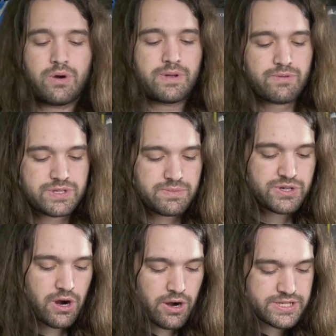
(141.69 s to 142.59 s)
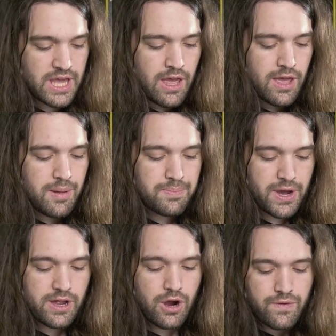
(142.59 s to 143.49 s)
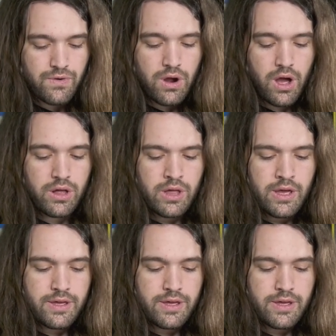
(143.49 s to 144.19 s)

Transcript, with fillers: moment with some charts, but overall,